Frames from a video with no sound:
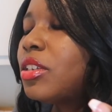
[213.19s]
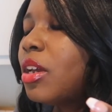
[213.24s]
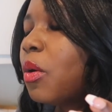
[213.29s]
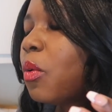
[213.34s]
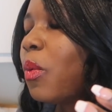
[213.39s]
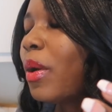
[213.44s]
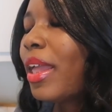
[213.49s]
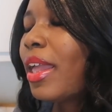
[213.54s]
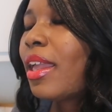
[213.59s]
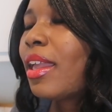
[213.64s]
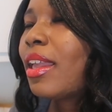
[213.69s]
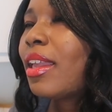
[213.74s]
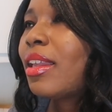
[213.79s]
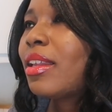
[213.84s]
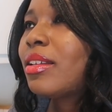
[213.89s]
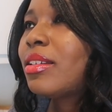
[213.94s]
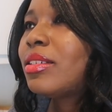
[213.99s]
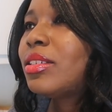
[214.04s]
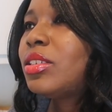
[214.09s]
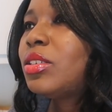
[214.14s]

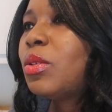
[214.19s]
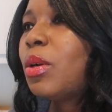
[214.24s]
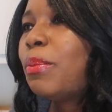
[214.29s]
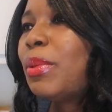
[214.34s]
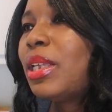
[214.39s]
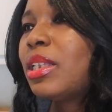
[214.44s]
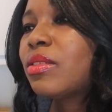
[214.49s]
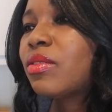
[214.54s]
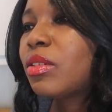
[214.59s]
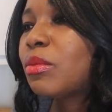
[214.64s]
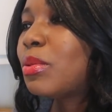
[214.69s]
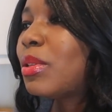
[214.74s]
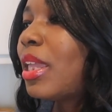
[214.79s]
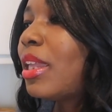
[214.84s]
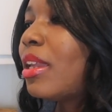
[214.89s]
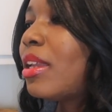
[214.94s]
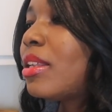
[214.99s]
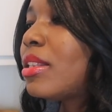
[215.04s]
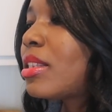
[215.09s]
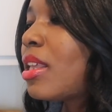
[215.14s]
away to a peaceful
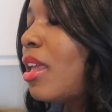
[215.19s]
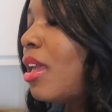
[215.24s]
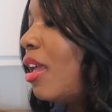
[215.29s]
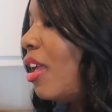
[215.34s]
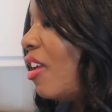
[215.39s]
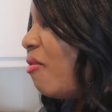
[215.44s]
place.